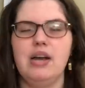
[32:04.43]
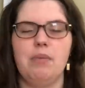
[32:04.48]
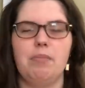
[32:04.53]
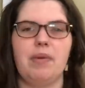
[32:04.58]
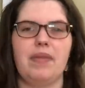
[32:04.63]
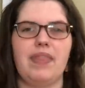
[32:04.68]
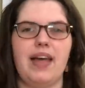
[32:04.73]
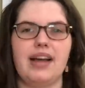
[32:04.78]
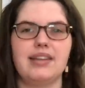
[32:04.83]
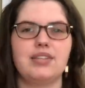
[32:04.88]

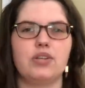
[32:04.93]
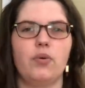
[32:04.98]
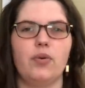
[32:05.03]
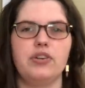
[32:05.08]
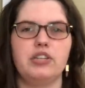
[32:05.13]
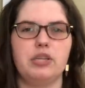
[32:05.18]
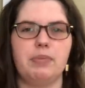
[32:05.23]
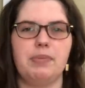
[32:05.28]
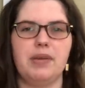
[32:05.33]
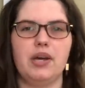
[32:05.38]
But that's
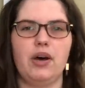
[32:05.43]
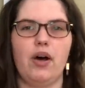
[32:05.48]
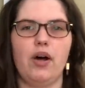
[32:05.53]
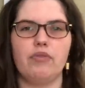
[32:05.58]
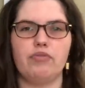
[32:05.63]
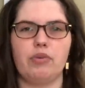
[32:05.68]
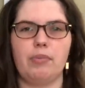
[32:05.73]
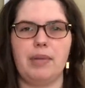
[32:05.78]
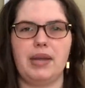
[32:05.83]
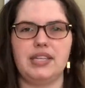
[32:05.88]
going to be all
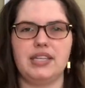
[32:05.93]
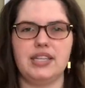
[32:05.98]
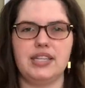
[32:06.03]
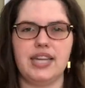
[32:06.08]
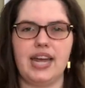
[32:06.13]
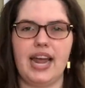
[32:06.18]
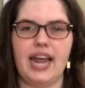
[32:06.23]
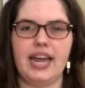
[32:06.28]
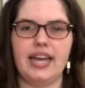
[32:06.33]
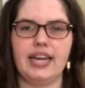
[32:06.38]
for me
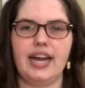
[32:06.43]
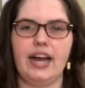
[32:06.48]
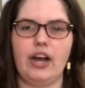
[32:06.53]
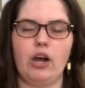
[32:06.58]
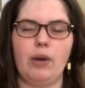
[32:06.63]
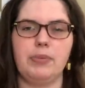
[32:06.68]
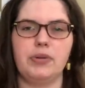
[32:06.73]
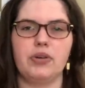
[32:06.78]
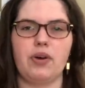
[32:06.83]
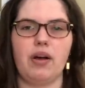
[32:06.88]
today. I
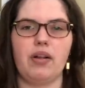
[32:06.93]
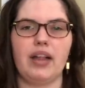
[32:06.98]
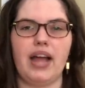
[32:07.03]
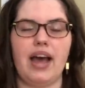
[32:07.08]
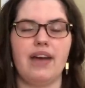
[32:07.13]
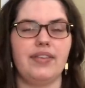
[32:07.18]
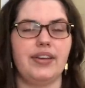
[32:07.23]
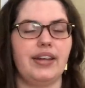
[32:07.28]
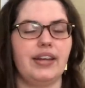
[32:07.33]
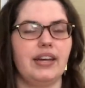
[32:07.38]
hope you're all
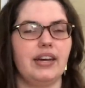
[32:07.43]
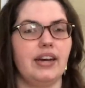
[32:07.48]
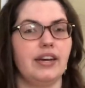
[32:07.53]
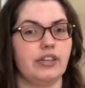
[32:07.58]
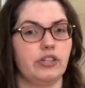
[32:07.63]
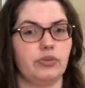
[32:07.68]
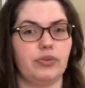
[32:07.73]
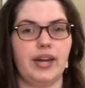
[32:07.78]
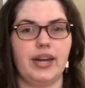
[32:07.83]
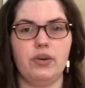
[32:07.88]
having a
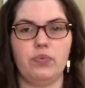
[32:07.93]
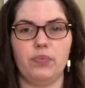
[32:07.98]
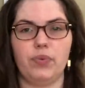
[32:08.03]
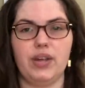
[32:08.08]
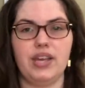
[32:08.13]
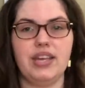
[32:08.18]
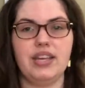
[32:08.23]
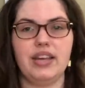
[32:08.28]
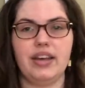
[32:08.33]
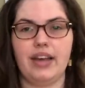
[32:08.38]
great
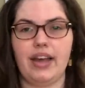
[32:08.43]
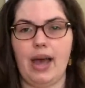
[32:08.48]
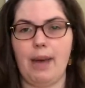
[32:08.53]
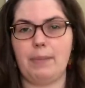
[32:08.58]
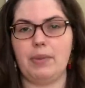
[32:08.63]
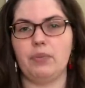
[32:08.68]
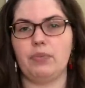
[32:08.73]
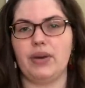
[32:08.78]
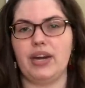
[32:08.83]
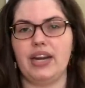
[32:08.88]
week.
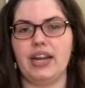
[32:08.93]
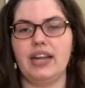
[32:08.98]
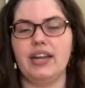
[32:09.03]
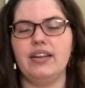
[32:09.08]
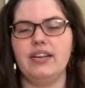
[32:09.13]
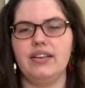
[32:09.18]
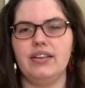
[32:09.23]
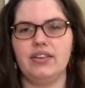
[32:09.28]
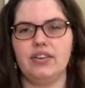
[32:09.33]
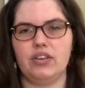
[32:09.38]
Happy
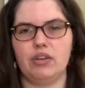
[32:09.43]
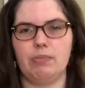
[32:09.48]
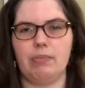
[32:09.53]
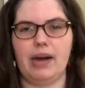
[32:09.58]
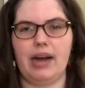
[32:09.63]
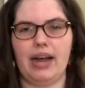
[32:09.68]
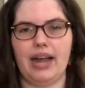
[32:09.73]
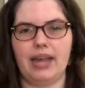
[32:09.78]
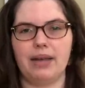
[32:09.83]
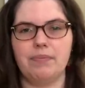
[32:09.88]
reading.
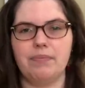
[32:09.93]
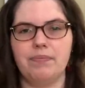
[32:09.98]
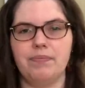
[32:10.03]
Goodbye.